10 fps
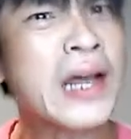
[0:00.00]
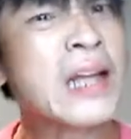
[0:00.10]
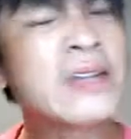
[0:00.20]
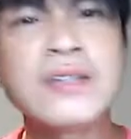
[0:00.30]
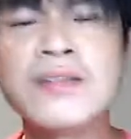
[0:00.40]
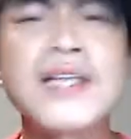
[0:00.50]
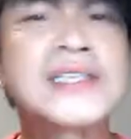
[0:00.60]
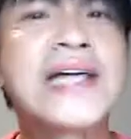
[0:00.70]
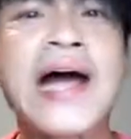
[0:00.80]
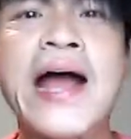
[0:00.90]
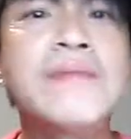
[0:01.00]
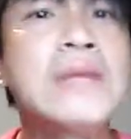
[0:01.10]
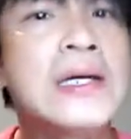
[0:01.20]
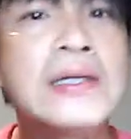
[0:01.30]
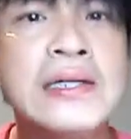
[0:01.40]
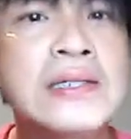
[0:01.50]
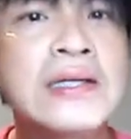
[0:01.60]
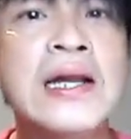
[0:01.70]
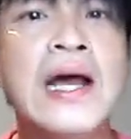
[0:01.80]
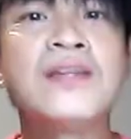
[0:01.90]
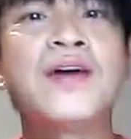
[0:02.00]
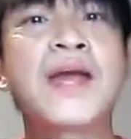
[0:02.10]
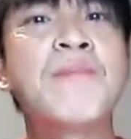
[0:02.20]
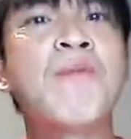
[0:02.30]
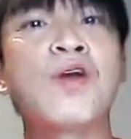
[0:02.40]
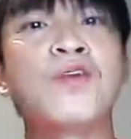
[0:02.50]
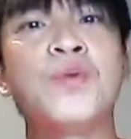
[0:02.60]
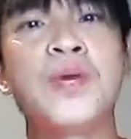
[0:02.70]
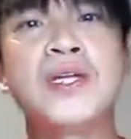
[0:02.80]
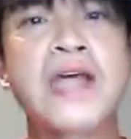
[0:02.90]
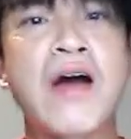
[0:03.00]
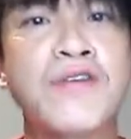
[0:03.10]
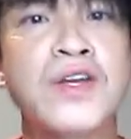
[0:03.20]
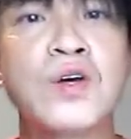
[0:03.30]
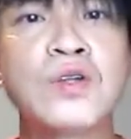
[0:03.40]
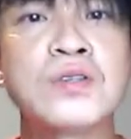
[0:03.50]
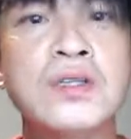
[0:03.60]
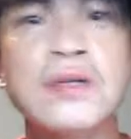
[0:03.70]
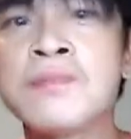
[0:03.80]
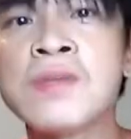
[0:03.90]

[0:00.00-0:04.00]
Until next time. Until I get bored of doing this kind of videos.